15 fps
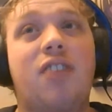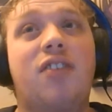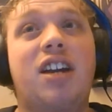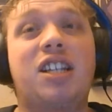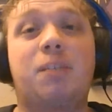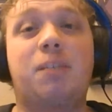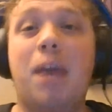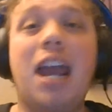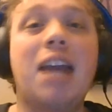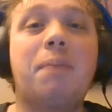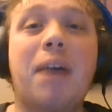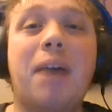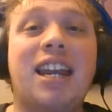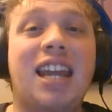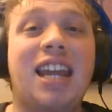that is made
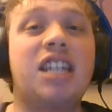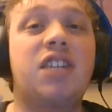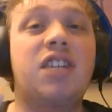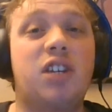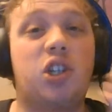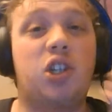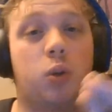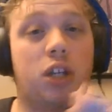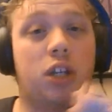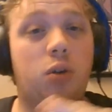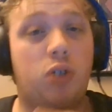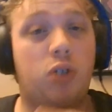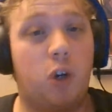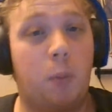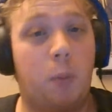by an individual
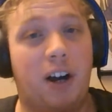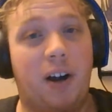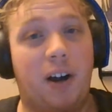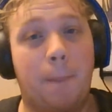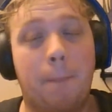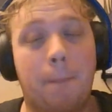YouTuber,